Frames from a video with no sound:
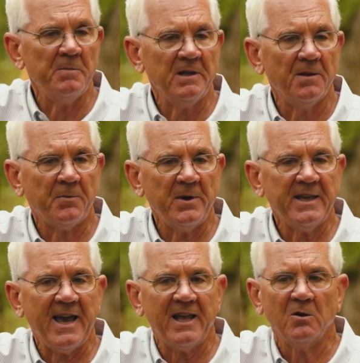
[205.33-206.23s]
him in the 3
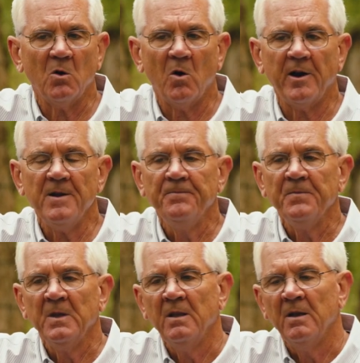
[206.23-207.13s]
category.
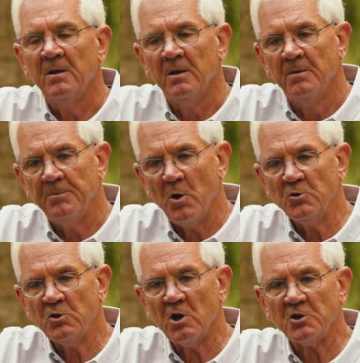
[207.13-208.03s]
Bone
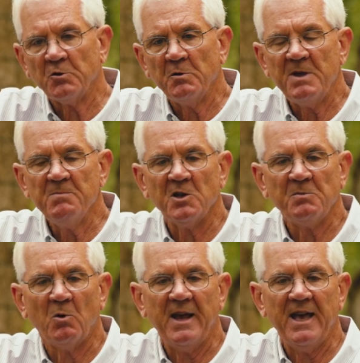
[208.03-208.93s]
structure would be much
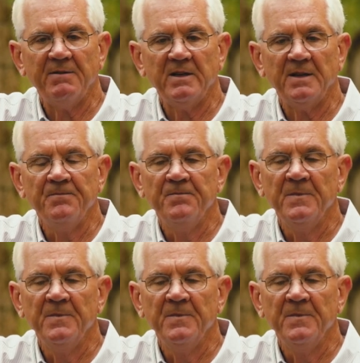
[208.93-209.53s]
more evident.